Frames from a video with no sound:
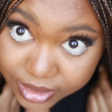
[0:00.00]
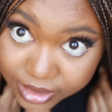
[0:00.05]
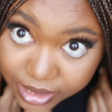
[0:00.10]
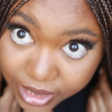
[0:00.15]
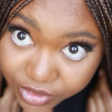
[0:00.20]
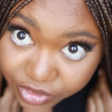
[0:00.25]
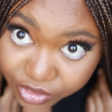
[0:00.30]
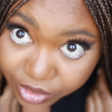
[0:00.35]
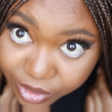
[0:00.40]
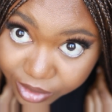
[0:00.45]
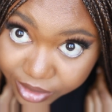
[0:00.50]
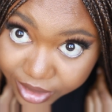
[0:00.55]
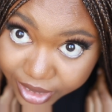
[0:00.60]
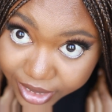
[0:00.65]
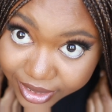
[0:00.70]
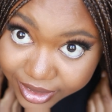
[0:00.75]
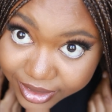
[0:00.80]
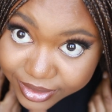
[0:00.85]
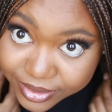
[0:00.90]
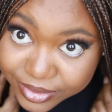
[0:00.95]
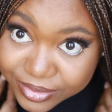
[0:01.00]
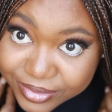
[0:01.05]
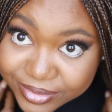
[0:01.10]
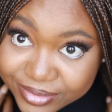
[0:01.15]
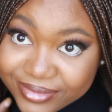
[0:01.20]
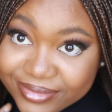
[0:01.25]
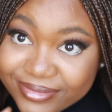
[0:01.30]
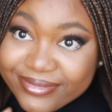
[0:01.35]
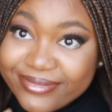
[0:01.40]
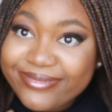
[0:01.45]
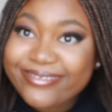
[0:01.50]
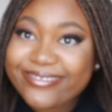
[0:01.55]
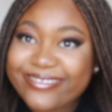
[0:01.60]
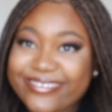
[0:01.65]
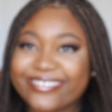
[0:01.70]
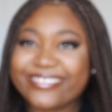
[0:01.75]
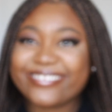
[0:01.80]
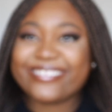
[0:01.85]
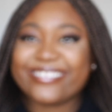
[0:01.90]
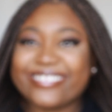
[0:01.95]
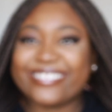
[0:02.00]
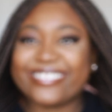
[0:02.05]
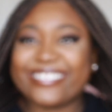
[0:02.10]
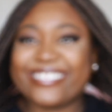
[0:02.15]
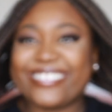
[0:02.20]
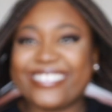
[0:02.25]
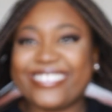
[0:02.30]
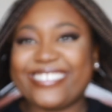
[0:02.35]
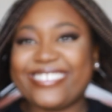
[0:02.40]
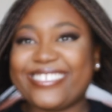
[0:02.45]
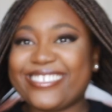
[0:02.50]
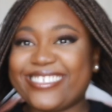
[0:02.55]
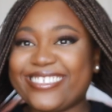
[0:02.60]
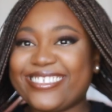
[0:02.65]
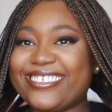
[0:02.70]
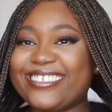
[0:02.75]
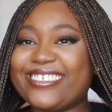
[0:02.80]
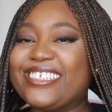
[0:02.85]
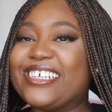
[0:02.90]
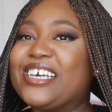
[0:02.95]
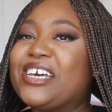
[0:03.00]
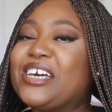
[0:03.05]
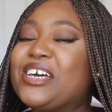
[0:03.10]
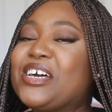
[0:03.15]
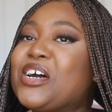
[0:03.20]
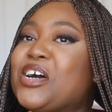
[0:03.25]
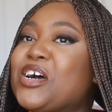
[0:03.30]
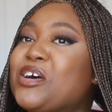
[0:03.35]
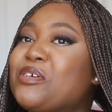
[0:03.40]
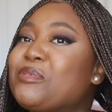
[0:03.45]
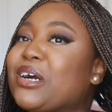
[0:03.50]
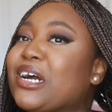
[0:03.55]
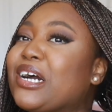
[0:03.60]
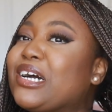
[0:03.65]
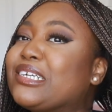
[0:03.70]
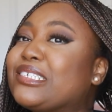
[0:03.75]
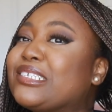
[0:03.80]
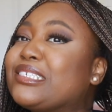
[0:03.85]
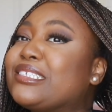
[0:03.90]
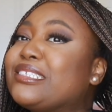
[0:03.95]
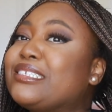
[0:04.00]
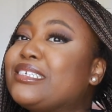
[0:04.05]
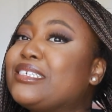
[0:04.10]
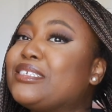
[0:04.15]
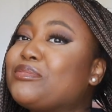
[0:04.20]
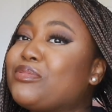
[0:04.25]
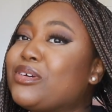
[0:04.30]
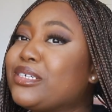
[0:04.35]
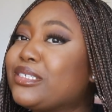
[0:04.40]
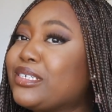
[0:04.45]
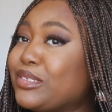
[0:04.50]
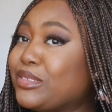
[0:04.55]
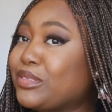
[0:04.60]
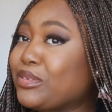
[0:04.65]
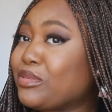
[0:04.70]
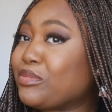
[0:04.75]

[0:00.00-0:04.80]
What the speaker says: natural, right? Oh my god, these braids are so